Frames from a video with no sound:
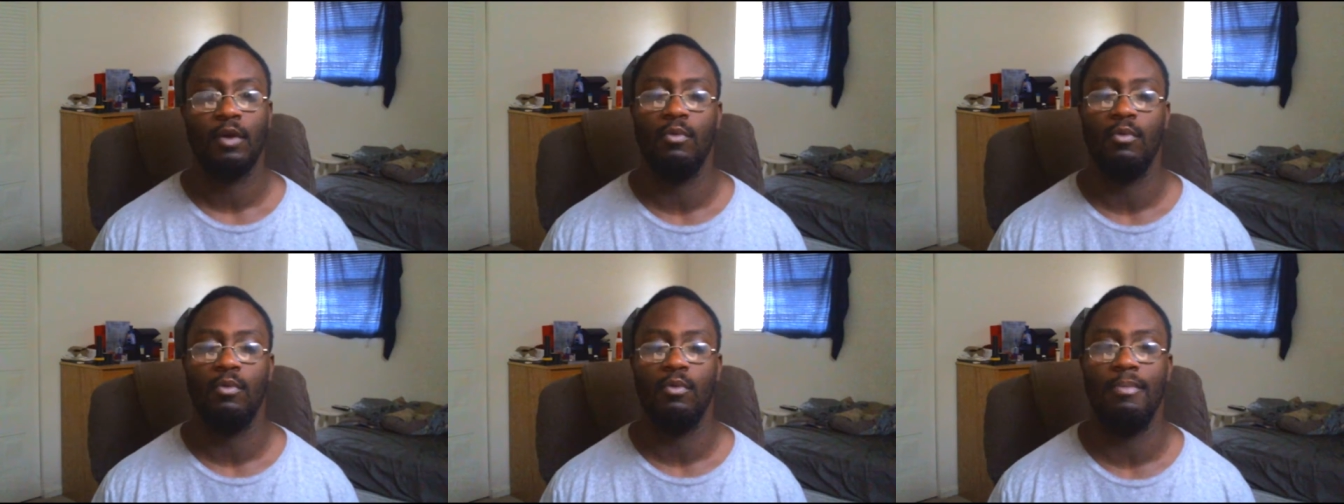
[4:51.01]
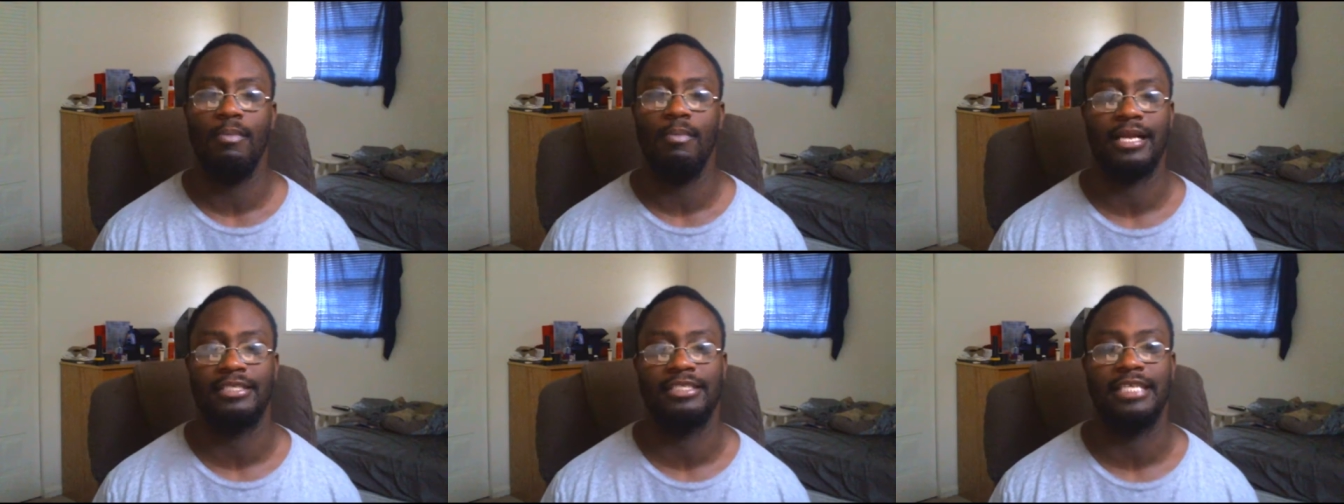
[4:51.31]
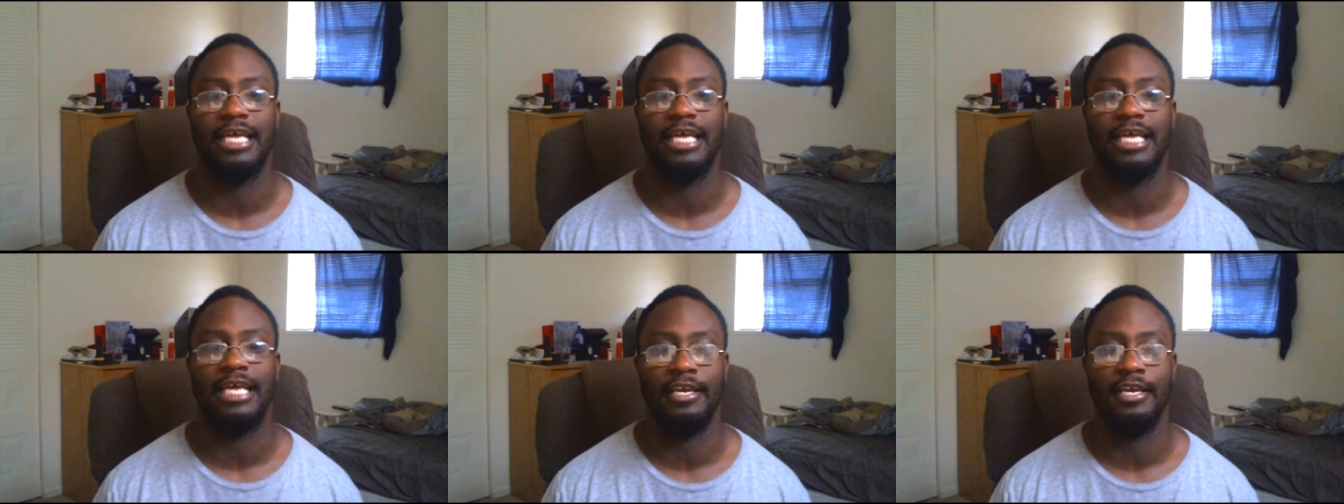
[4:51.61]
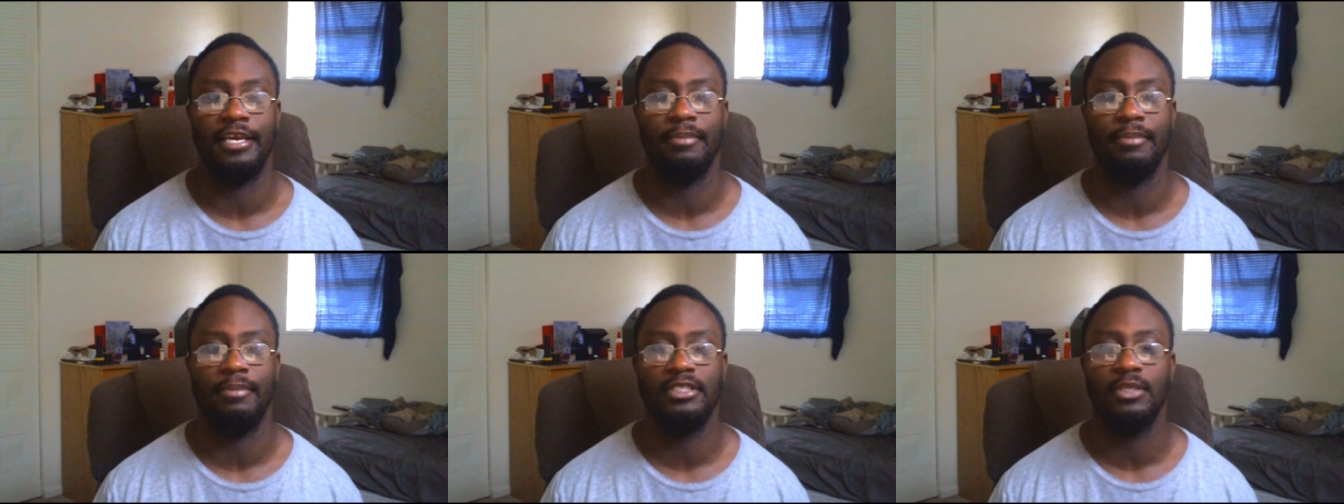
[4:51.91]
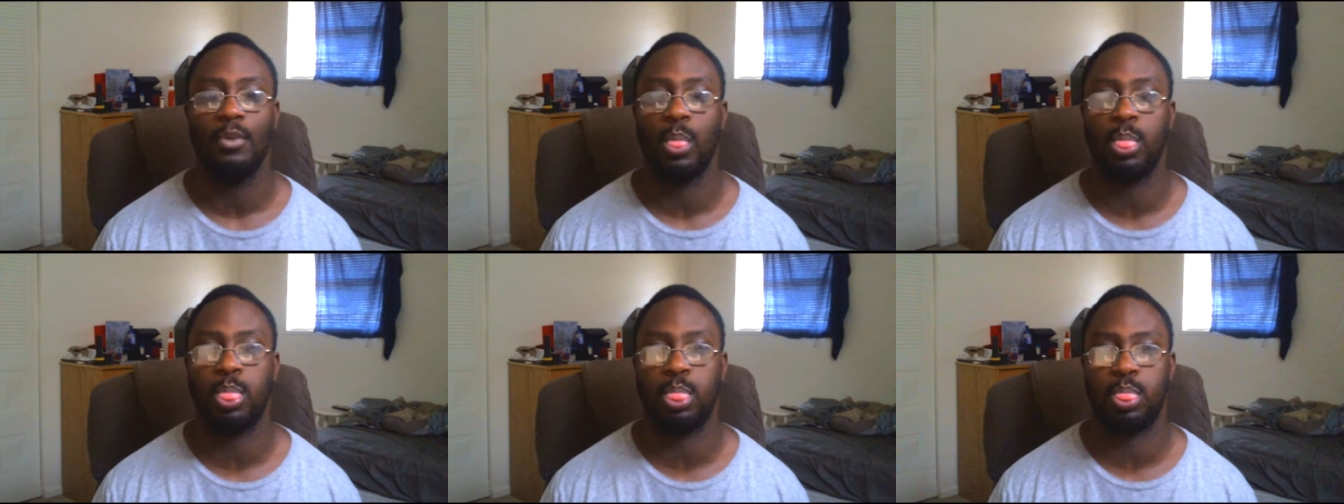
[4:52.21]
Well, MAC is not a
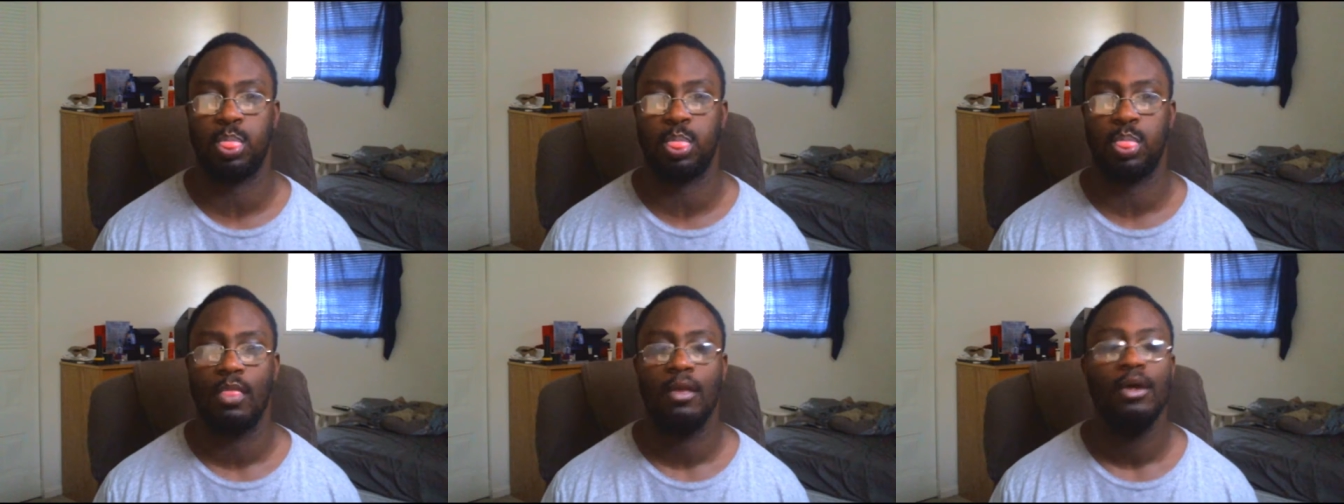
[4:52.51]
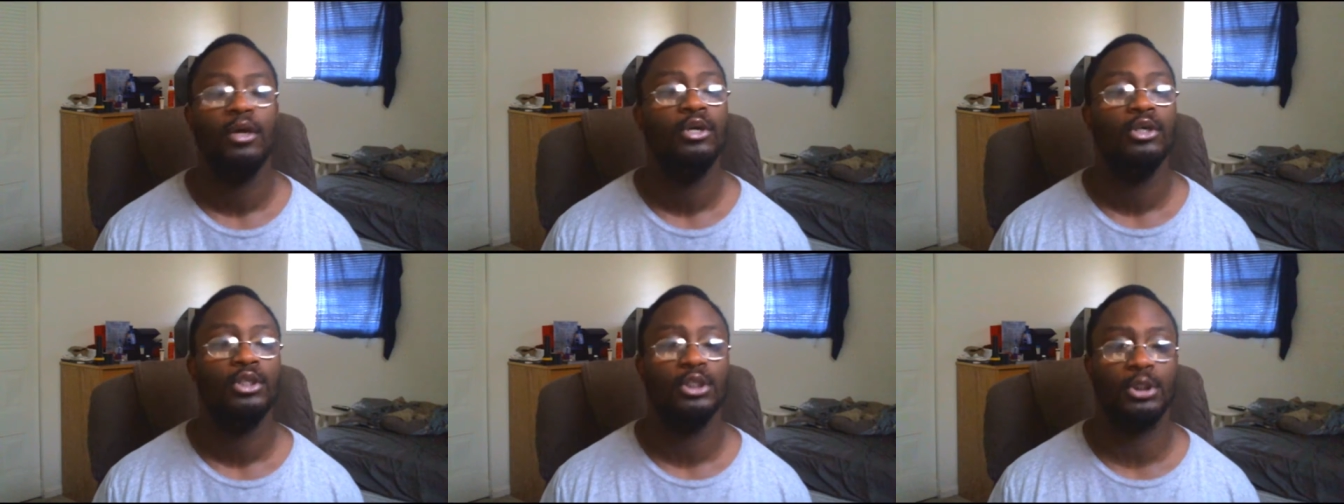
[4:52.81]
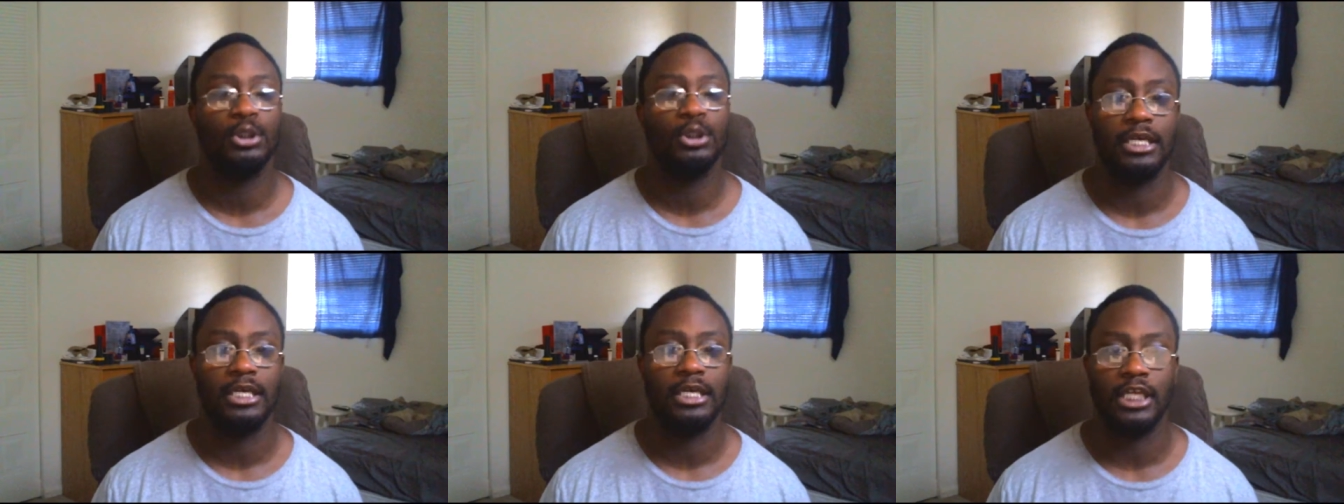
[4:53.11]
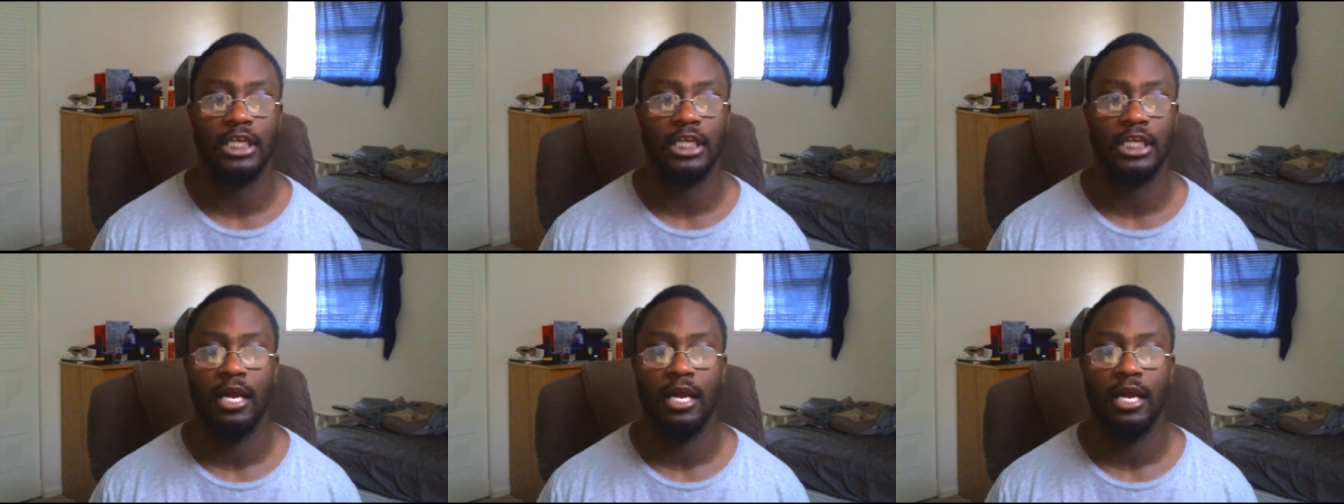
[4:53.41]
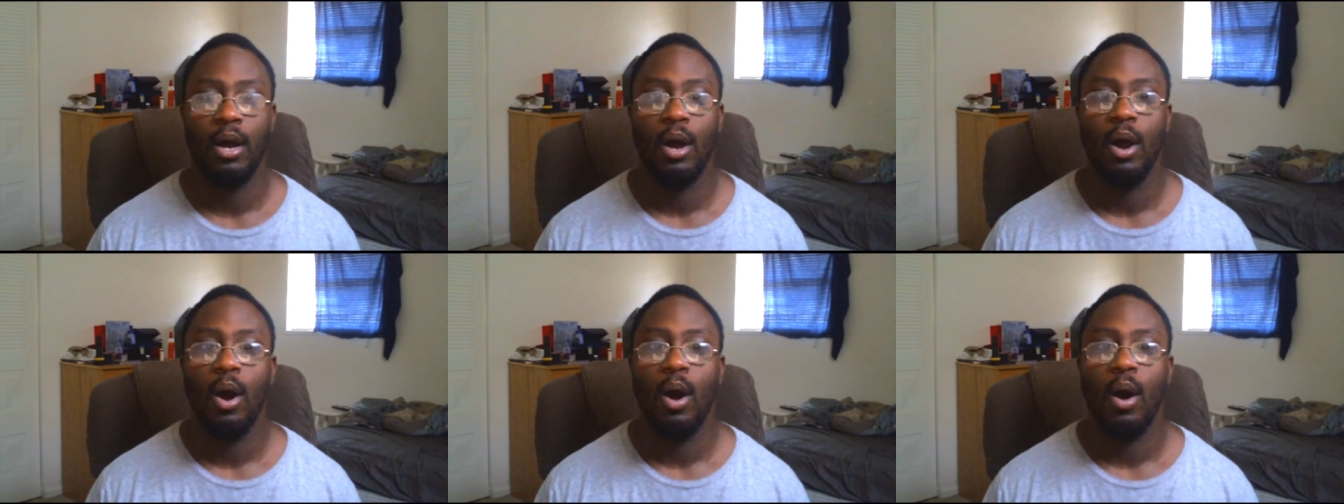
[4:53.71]
Neiman's. Scratch that.